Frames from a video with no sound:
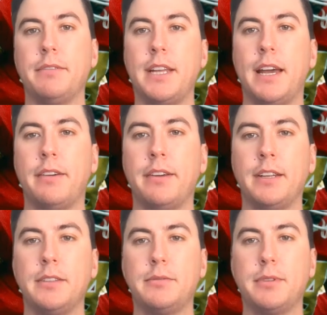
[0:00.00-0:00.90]

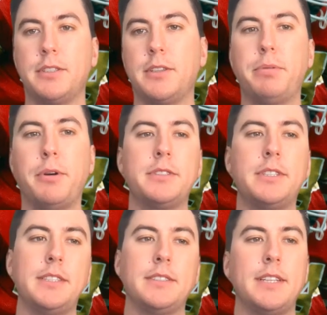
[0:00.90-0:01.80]
Stallions, which the
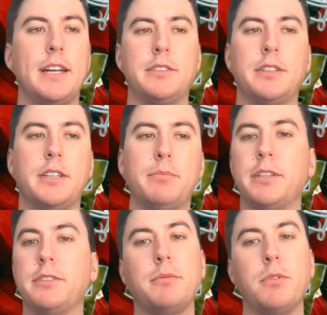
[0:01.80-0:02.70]
postseason stats are good, but
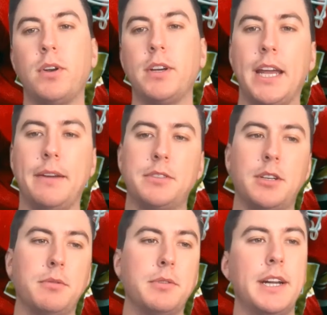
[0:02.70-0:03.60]
it's only been one game,
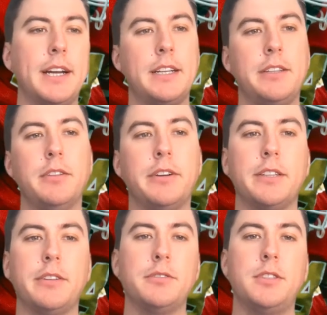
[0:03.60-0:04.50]
so we're not going to look
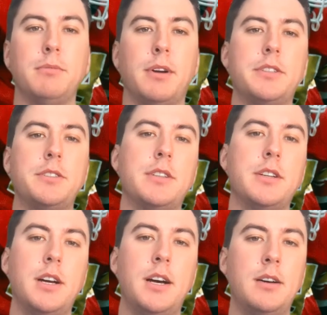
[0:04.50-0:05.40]
at those too much.
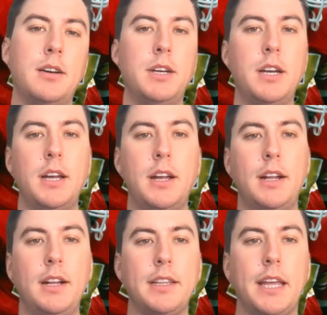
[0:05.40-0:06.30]

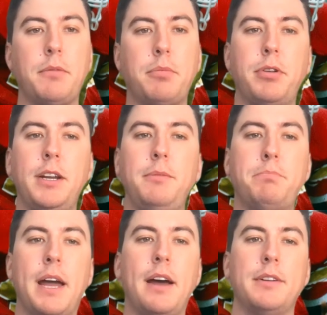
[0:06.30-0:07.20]
They have a pretty
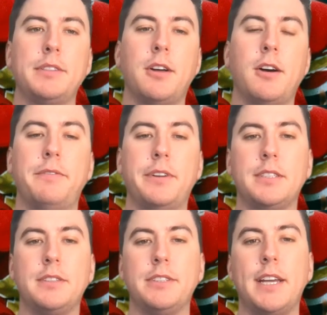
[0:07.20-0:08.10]
balanced
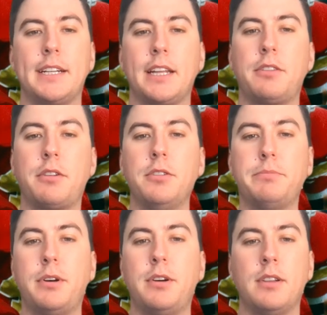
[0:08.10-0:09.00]
offensive attack. They throw the
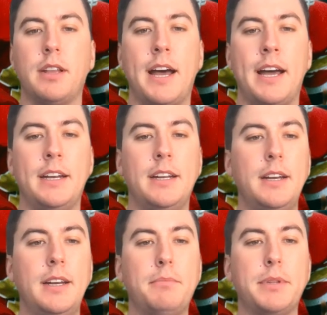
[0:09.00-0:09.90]
ball a lot,
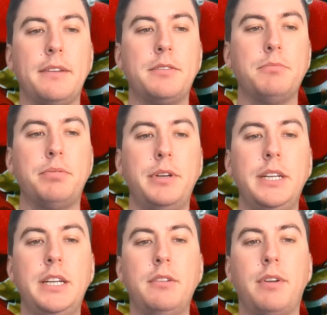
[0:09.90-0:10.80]
but they have some
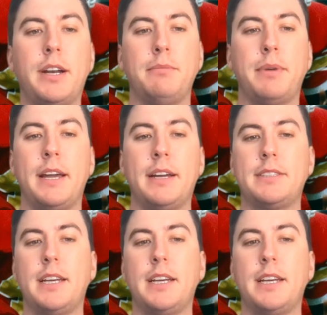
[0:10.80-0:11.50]
pretty good running backs.